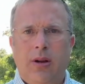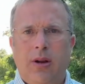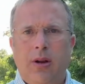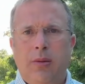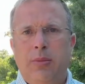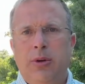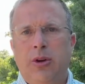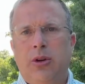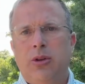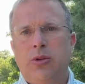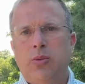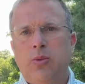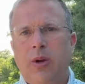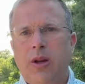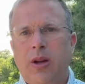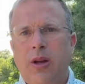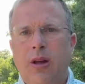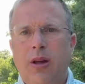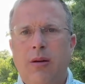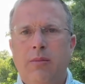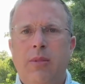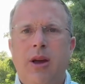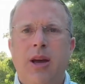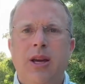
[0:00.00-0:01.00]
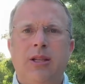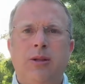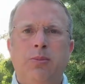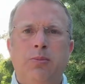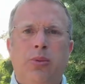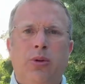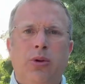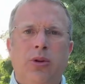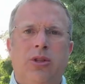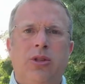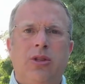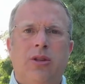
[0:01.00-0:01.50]
Because when Hamas
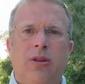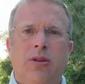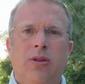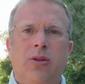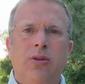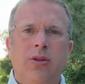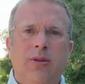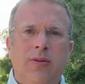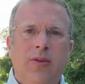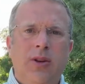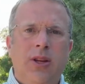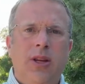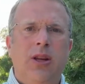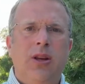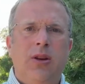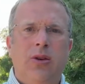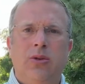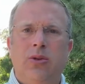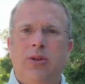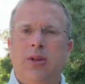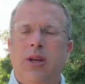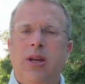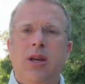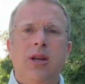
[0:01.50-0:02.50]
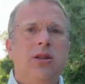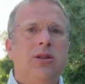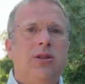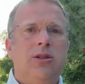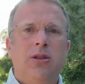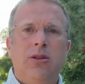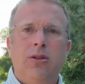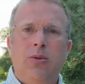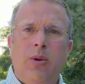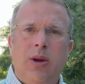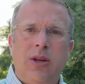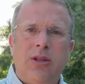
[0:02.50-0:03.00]
pushed those videos into
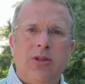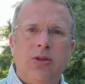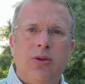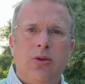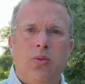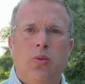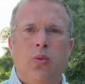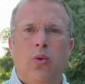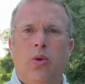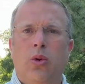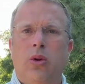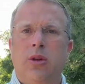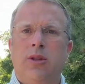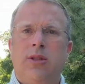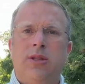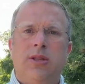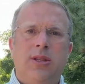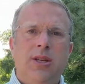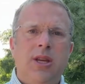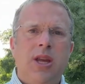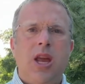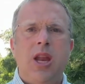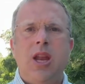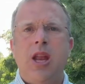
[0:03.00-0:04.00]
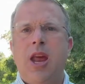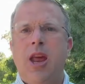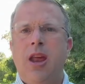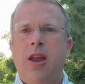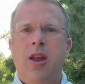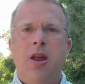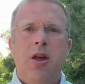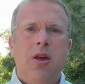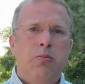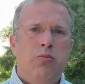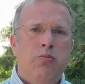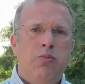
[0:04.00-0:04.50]
the Western world, CNN,
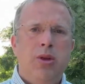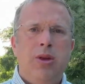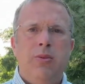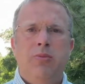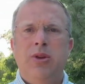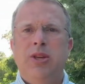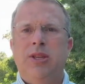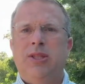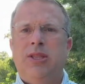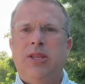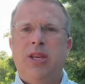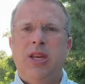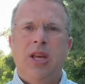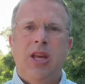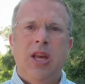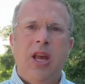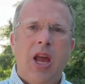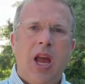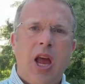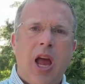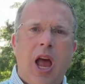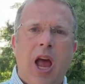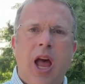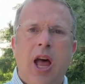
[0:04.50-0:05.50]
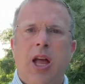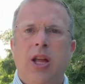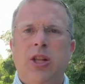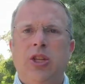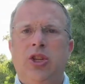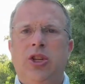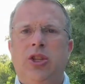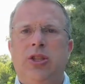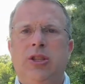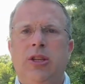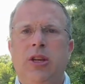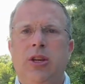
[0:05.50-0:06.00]
BBC, Al
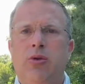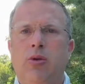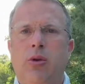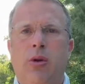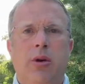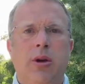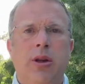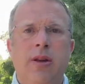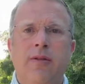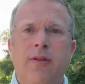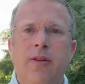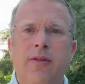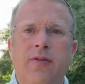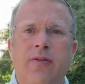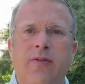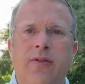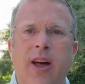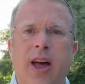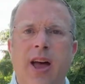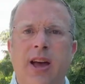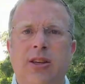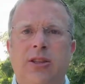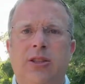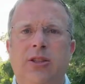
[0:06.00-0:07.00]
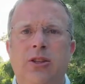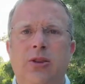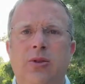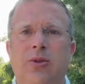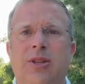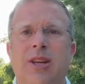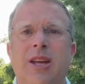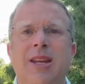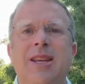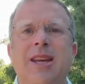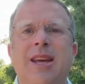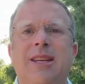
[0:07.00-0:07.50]
Jazeera, even Fox News,
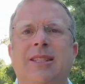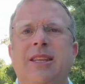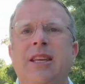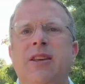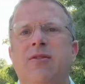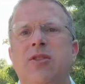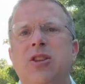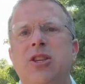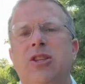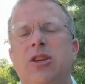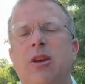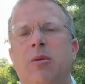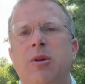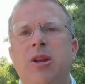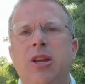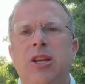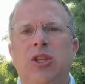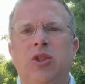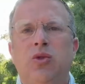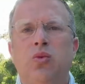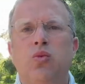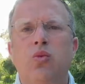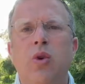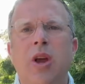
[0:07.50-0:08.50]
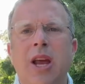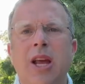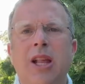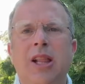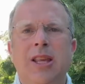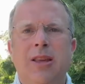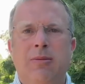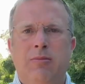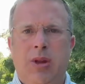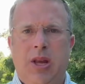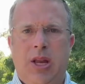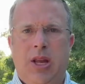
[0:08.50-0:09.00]
and yes, even some in
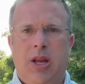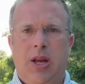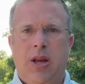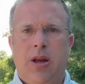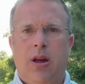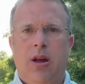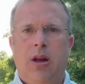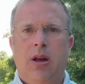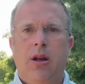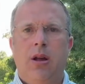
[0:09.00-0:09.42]
Israeli media,